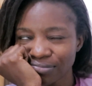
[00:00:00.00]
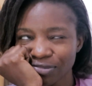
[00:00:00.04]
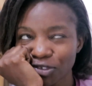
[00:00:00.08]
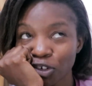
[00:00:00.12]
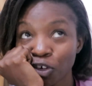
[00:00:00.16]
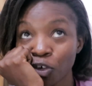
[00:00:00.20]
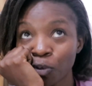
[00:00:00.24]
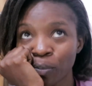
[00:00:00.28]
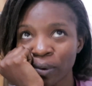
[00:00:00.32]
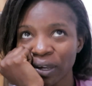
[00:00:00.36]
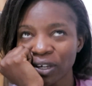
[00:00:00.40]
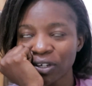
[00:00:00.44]

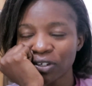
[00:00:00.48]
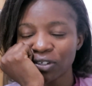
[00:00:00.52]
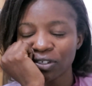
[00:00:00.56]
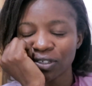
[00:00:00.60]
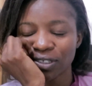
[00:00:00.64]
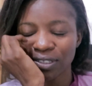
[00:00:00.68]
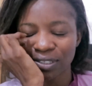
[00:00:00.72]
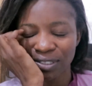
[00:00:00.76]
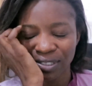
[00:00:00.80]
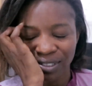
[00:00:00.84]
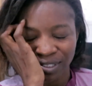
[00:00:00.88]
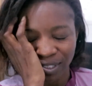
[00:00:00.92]
Oh my
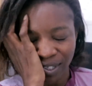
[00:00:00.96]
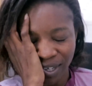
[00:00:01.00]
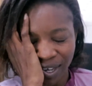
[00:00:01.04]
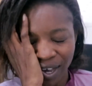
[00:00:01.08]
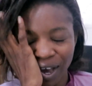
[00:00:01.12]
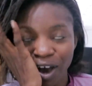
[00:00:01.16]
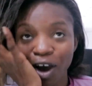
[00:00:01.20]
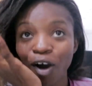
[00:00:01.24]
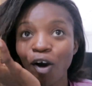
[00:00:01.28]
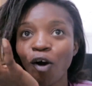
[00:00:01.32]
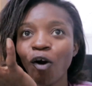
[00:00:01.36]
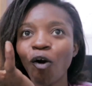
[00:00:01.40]
god.
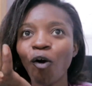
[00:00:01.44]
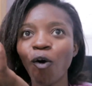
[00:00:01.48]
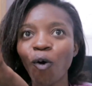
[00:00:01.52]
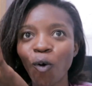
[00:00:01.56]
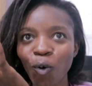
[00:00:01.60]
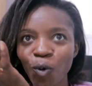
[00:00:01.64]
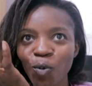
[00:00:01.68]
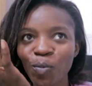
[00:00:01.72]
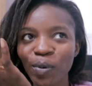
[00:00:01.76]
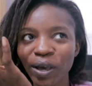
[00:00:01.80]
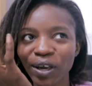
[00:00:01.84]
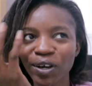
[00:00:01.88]

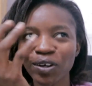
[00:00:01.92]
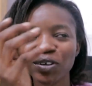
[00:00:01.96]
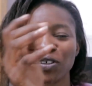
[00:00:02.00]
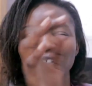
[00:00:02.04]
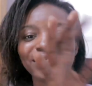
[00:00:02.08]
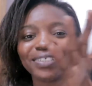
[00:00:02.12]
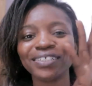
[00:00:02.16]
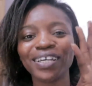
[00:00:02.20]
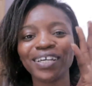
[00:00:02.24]
Oh my god.